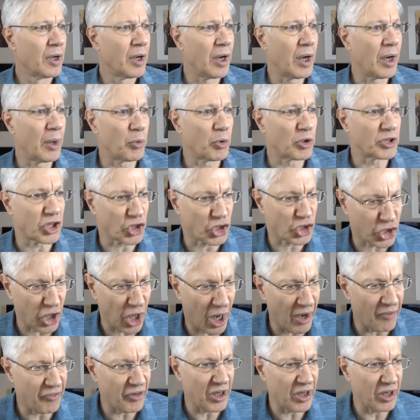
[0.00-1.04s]
And what the
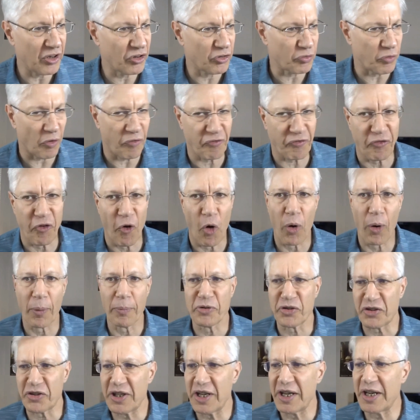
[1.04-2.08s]
Chavez
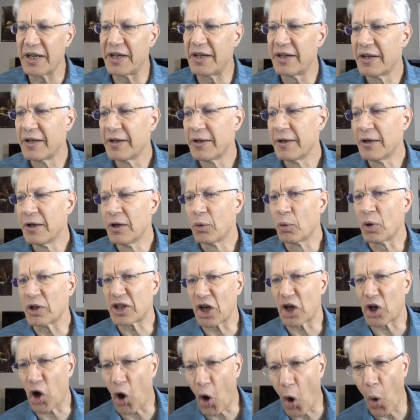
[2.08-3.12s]
reforms did, what the
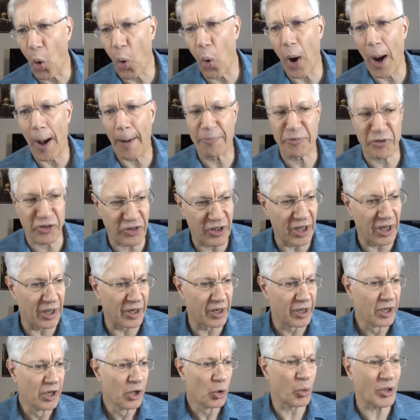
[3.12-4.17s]
co-ops
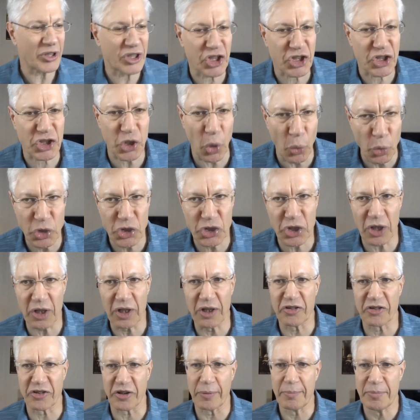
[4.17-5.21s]
did, what
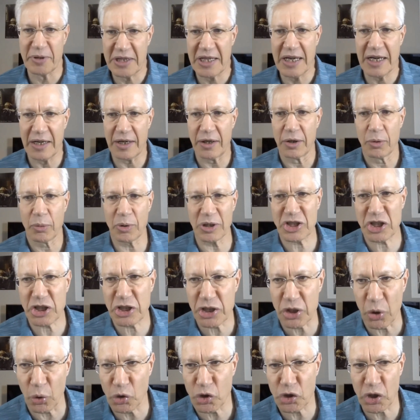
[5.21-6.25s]
socialism did, what
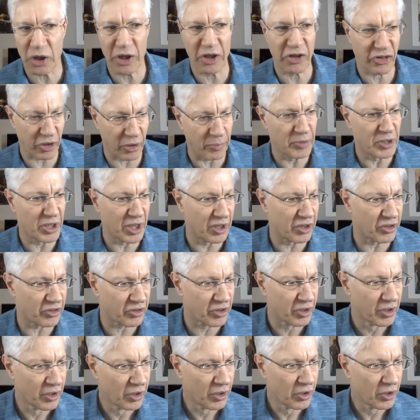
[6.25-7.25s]
socialism did,